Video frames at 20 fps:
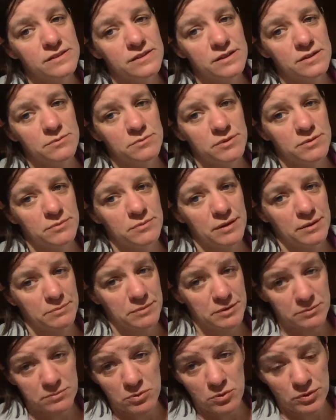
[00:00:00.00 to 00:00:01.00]
going to be my
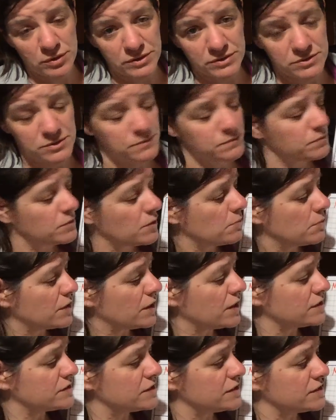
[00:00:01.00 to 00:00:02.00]
midpoint
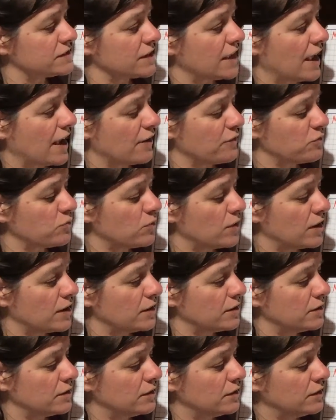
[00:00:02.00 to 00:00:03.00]
because it's
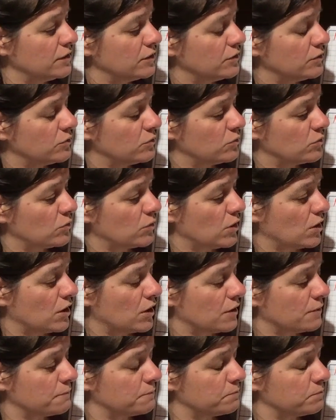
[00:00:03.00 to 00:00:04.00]
halfway
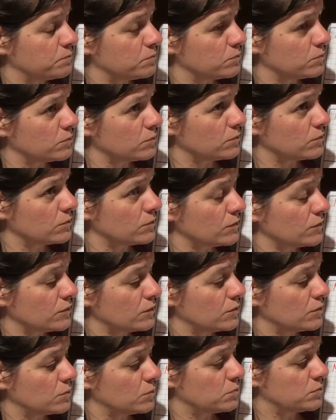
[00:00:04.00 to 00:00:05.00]
um,
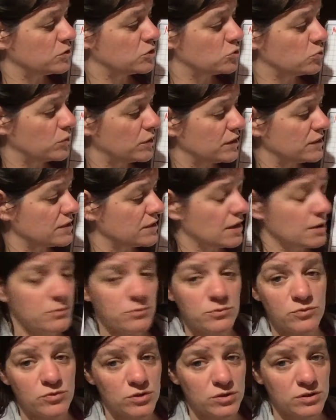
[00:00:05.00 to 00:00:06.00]
between
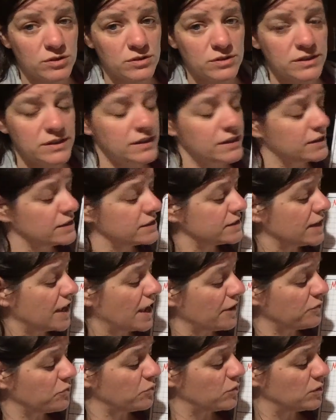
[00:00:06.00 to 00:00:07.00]
them vertically and it's
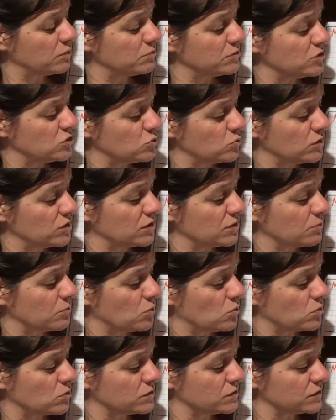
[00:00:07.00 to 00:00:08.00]
halfway between them
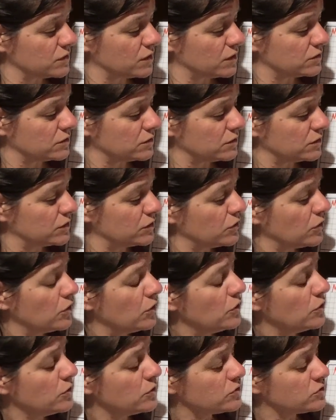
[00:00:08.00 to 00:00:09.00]
horizontally.
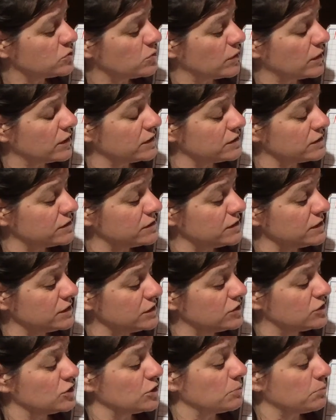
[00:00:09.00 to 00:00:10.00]
So I can
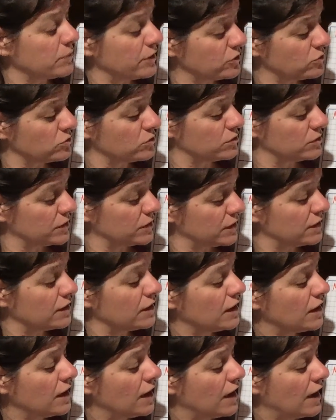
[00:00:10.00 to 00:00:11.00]
see geometrically,
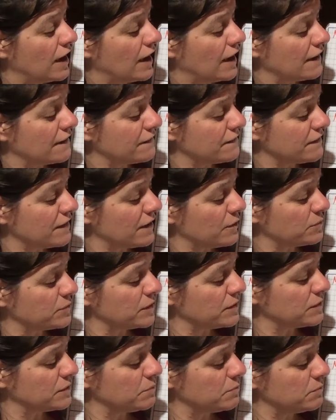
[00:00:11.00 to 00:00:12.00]
I found
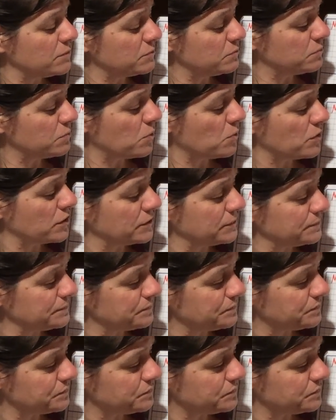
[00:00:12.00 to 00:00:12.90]
that the midpoint